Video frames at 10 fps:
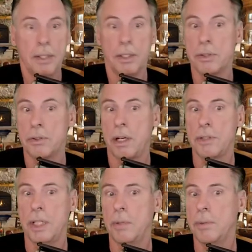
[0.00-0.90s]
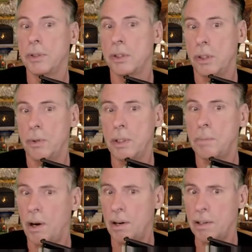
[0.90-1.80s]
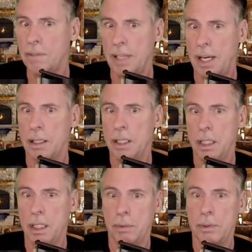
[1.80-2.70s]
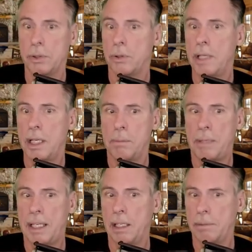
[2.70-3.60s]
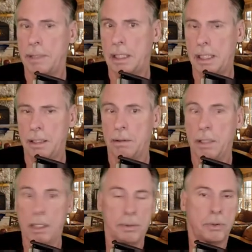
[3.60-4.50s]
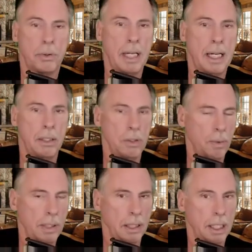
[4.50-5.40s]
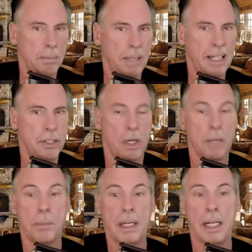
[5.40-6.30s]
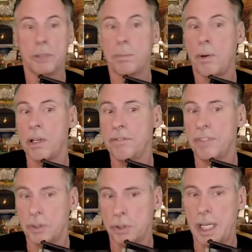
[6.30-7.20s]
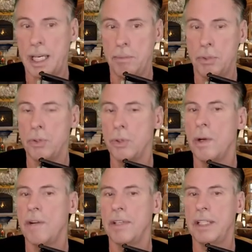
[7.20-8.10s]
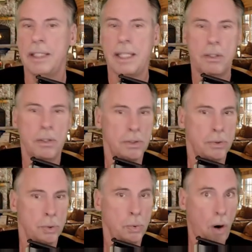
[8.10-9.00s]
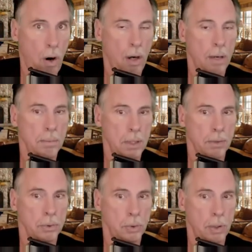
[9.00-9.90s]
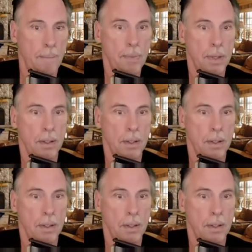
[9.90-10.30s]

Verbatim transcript: This dossier was a knowing part of that. It was created by Hillary Clinton. It was created knowingly by John Brennan as part of the scheme to do everything they could to harm Donald Trump.